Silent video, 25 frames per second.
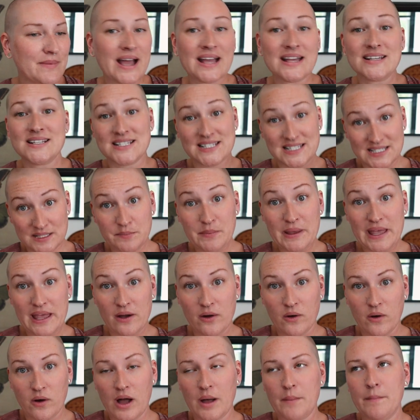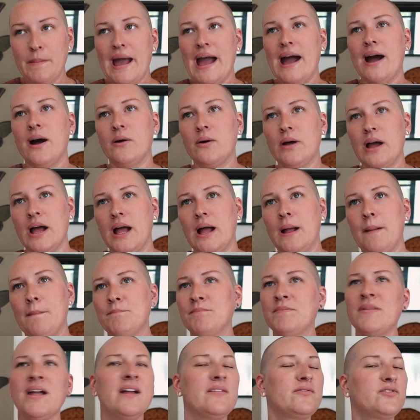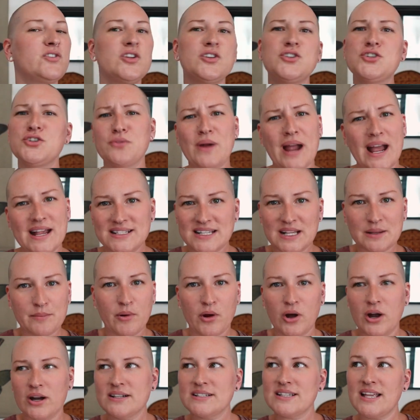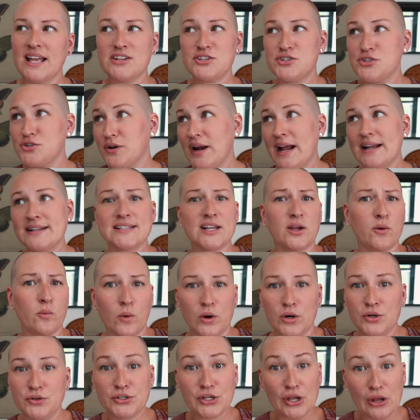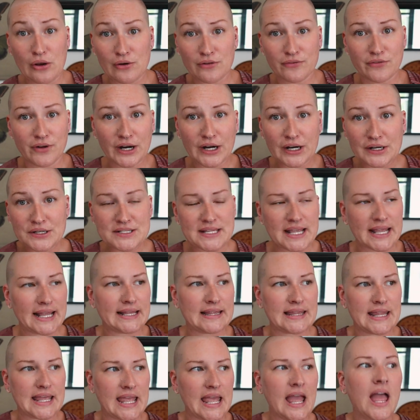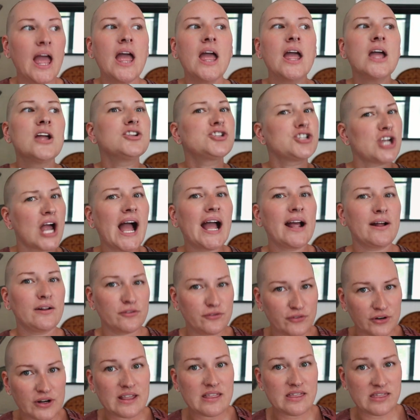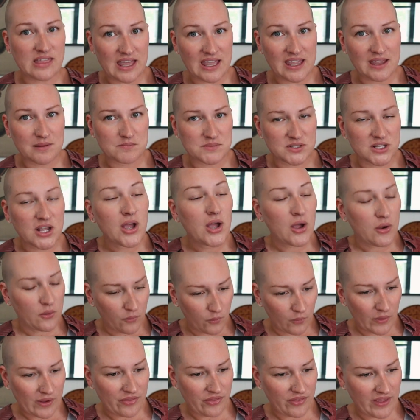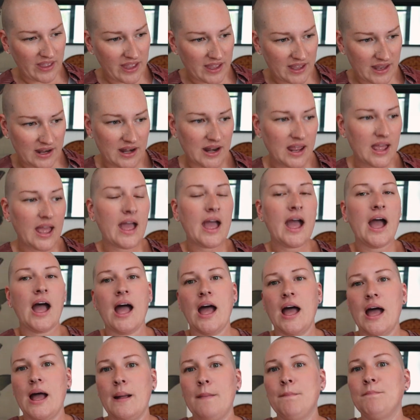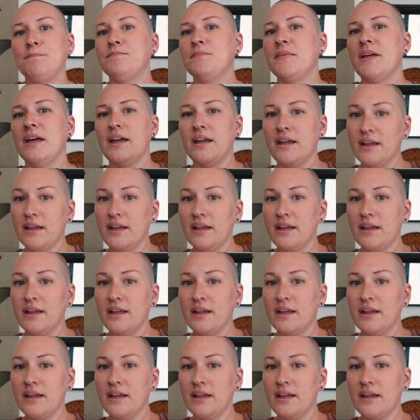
my spiel about um, the Jurassic Park slash Jurassic World universe and the child free themes within. Um,